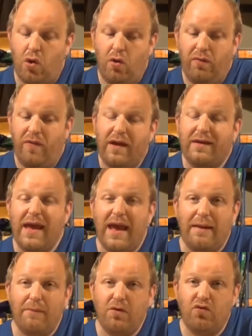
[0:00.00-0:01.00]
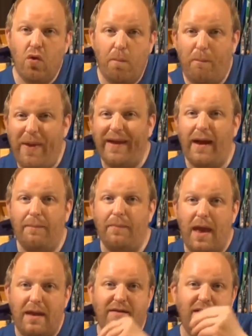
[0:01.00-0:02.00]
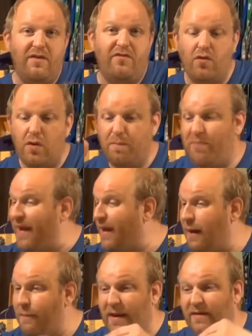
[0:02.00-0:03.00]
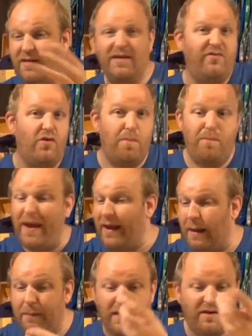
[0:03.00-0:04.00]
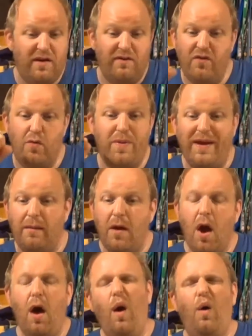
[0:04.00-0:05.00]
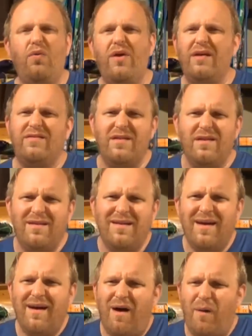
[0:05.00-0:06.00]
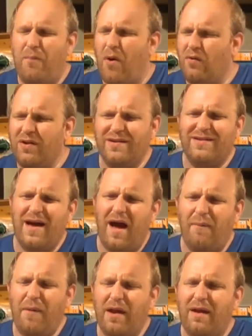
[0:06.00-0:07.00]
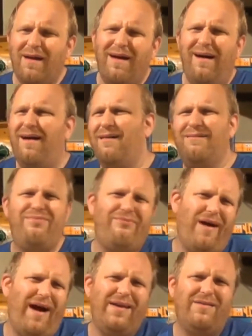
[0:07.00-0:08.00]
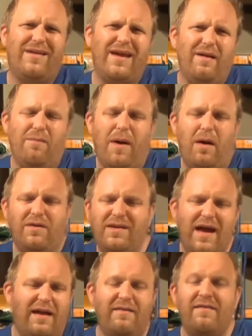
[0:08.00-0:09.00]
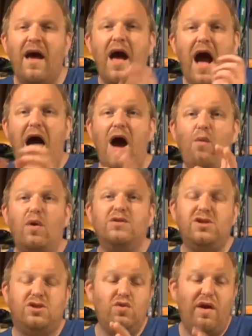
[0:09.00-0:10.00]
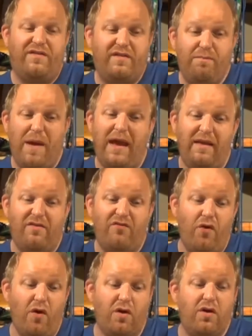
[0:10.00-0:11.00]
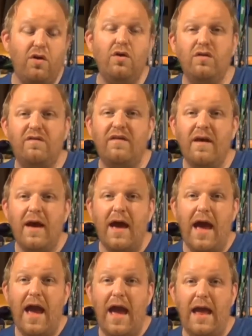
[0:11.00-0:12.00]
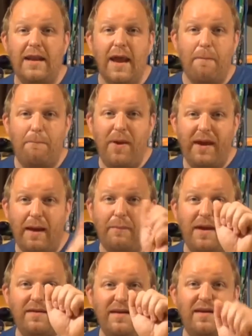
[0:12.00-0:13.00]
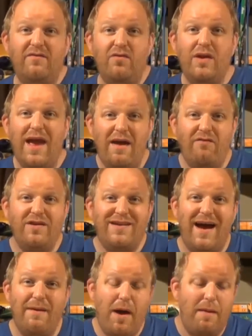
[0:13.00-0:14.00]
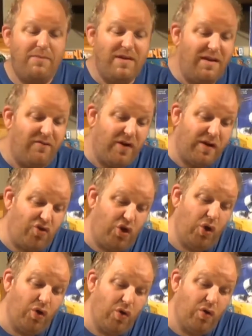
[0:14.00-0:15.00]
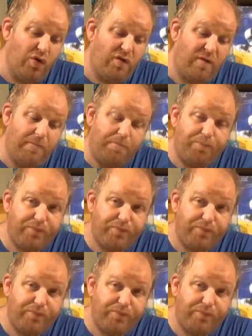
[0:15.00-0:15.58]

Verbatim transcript: turn that game into a pick up and delivery, pick up and delivery, pick up and delivery, pick up. Oh, there's an opponent coming. Oh, I don't care about guns. I wanted to have space for goods and pick up and delivery. Every time I'm delivering two goods